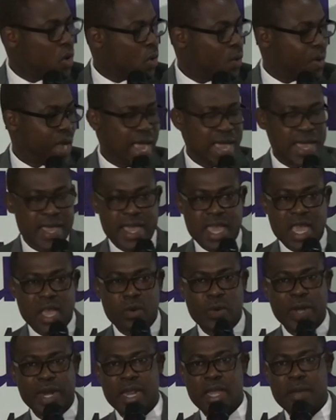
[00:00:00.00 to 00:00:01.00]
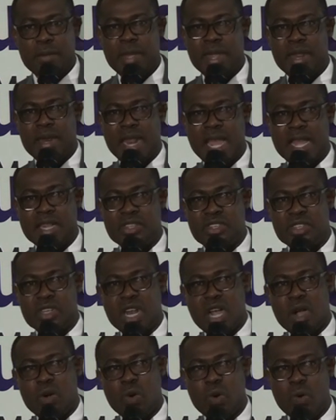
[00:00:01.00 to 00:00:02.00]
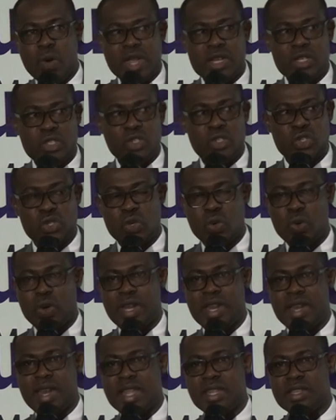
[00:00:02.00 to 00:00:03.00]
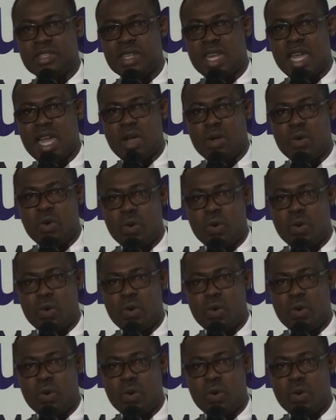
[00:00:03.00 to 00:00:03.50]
were here with him in Nigeria, who went to school in Nigeria,